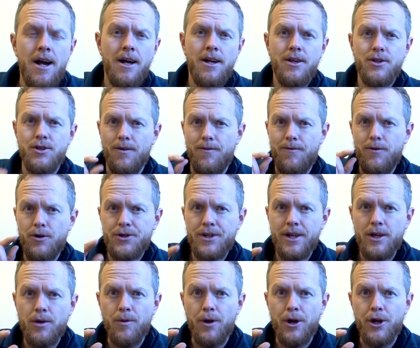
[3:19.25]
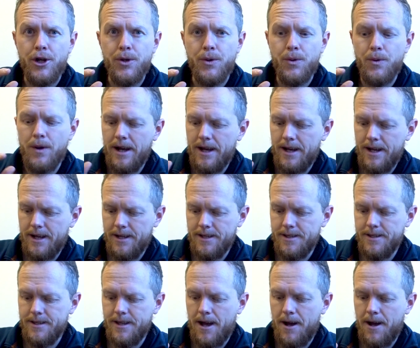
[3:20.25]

So first thing you want to do is